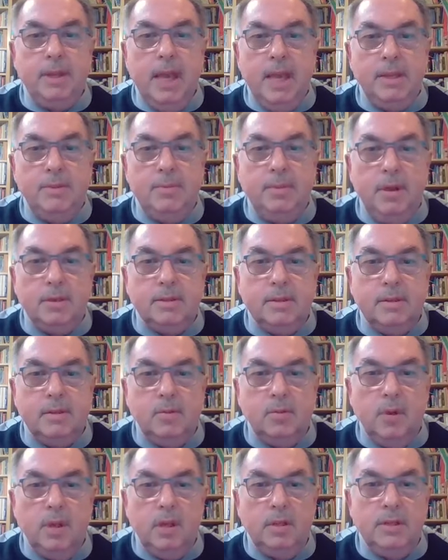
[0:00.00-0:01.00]
in other parts of
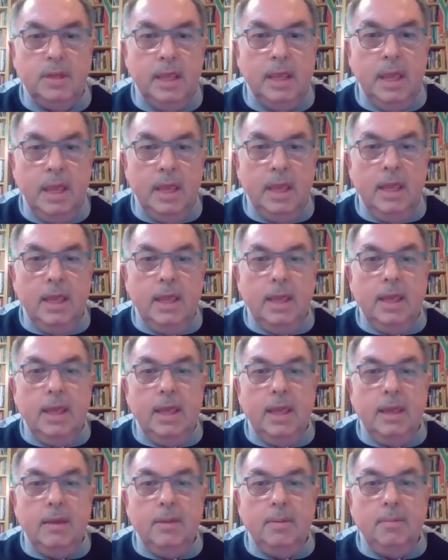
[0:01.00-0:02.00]
the world,
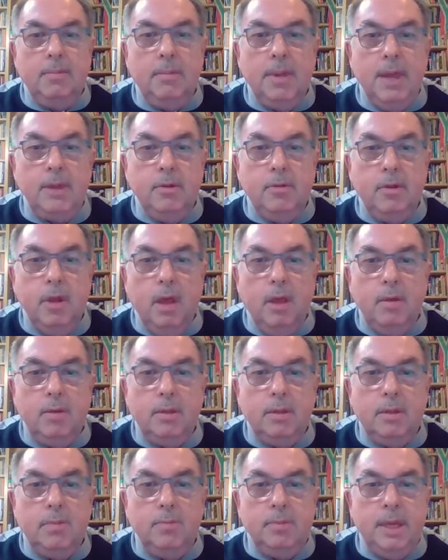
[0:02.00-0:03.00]
may you
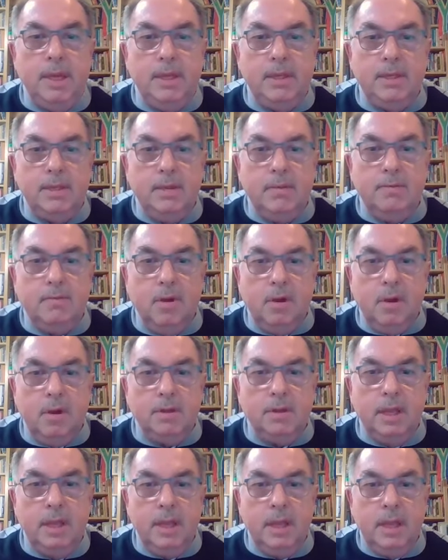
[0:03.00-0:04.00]
know the peace of
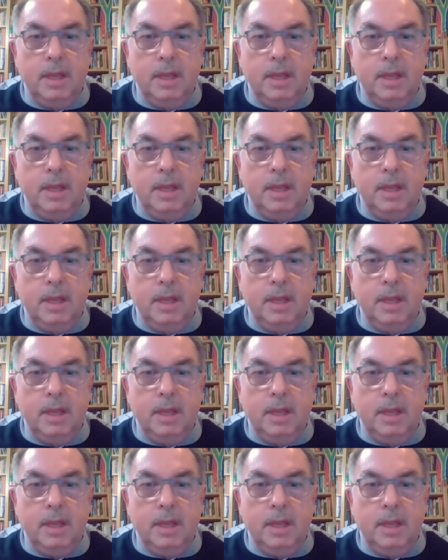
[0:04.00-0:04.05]
God.